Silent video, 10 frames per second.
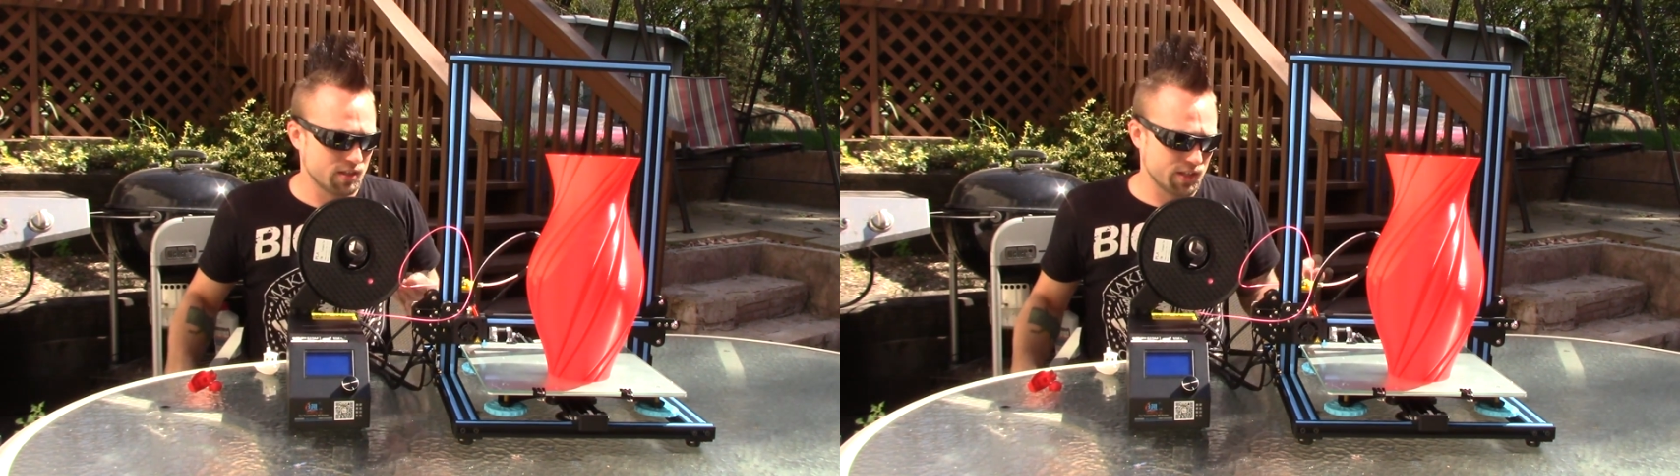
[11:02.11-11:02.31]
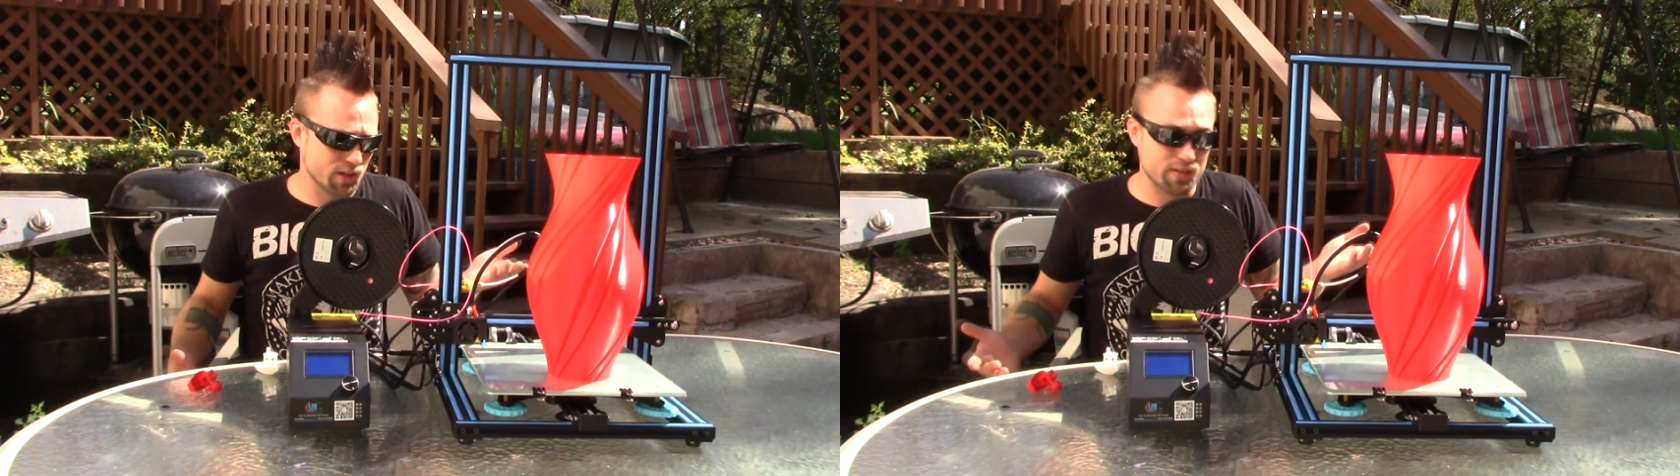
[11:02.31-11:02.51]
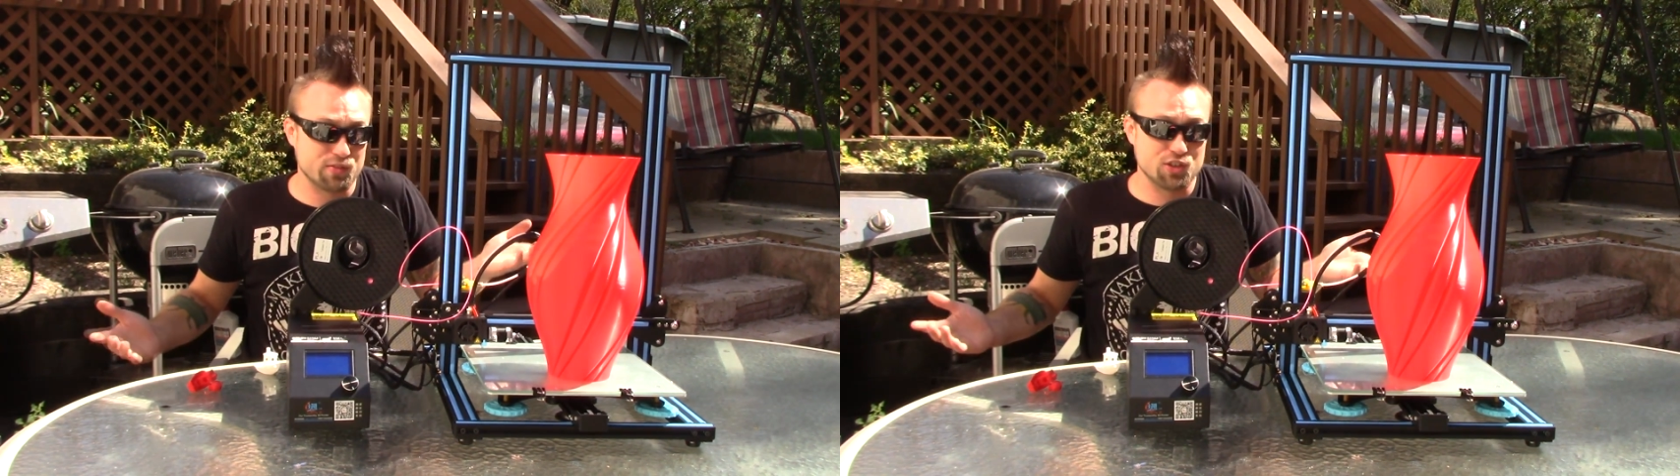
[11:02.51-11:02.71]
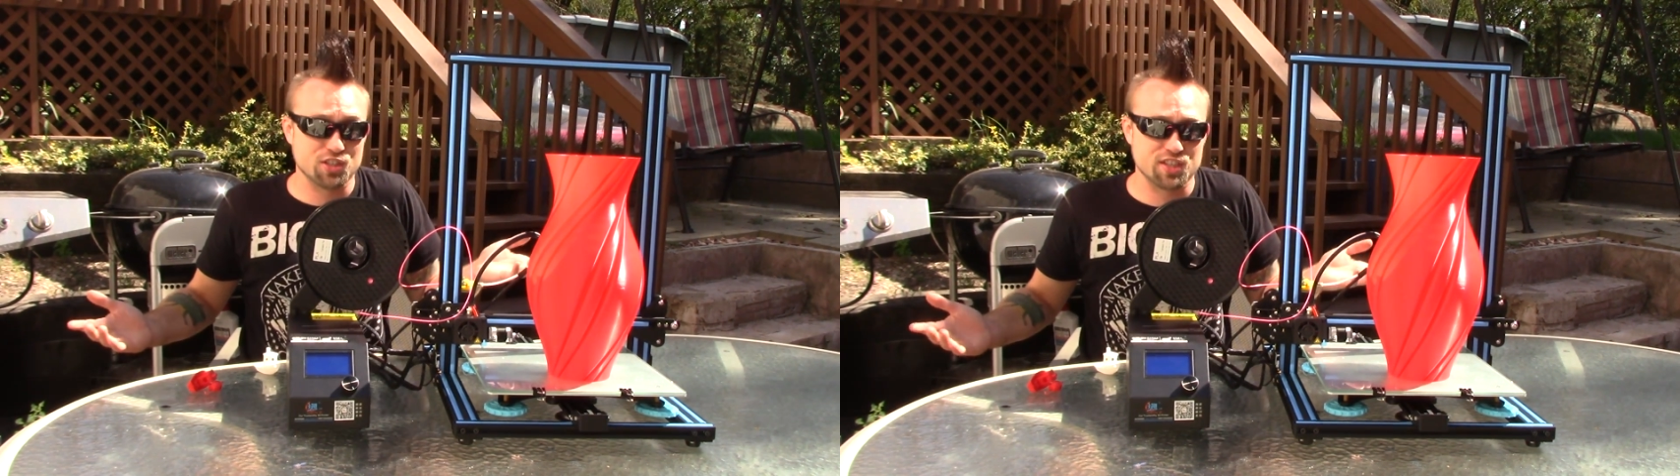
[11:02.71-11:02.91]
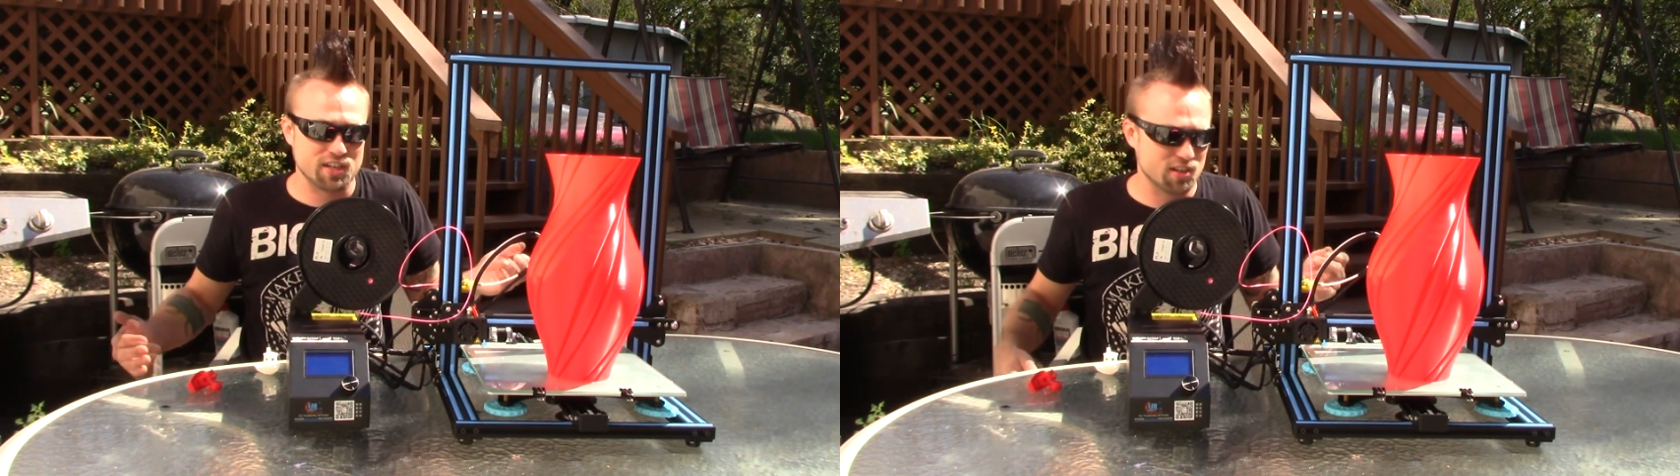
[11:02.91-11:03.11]
you don't have to
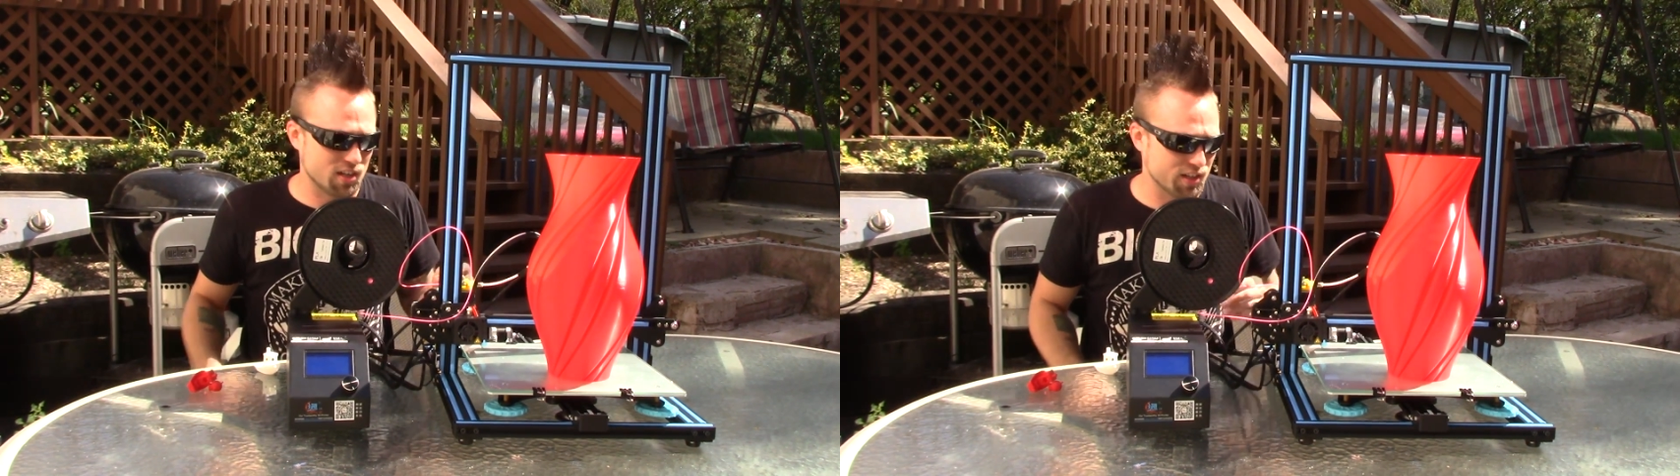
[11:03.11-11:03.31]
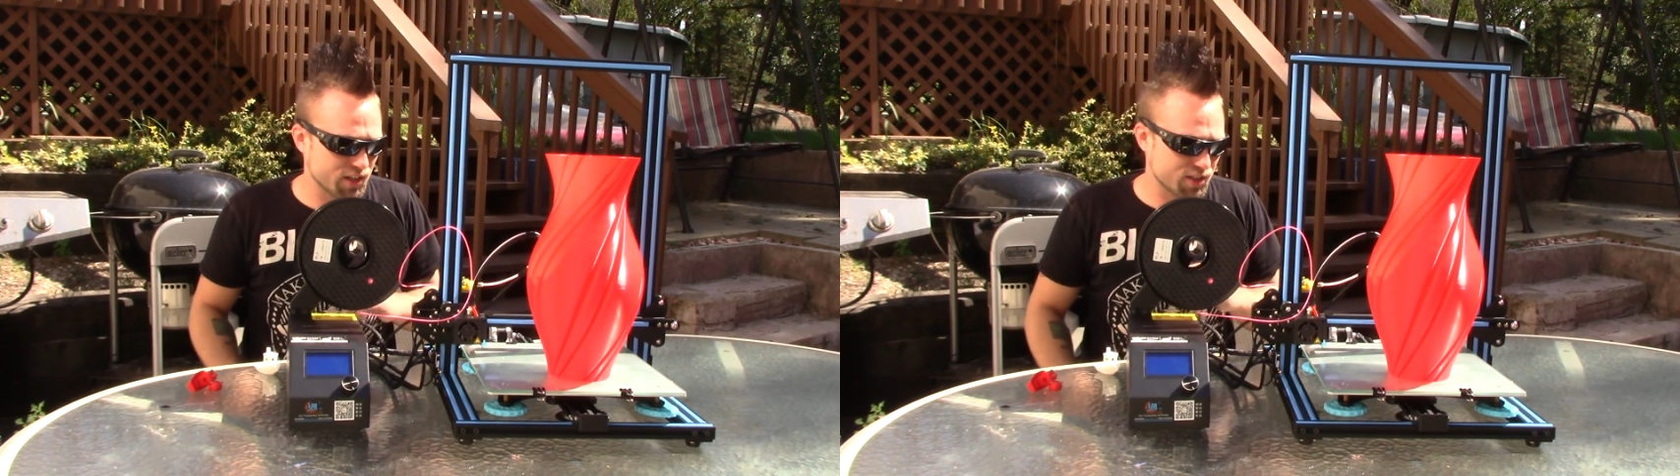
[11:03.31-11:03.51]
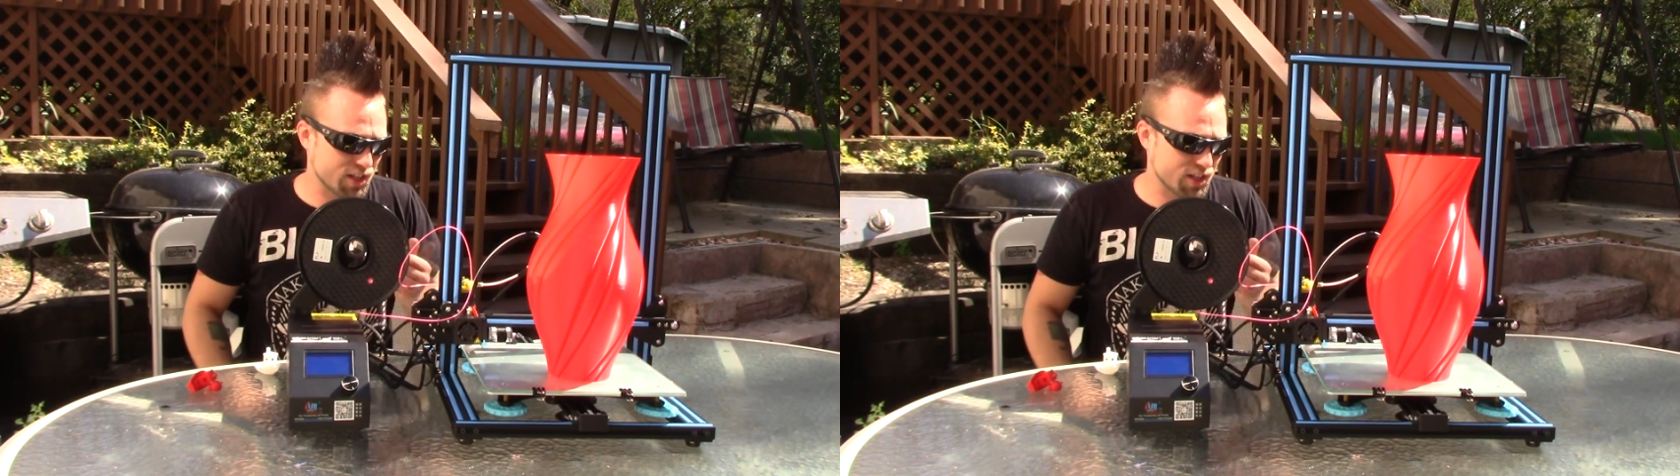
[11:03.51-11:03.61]
adjust that at all. You know, just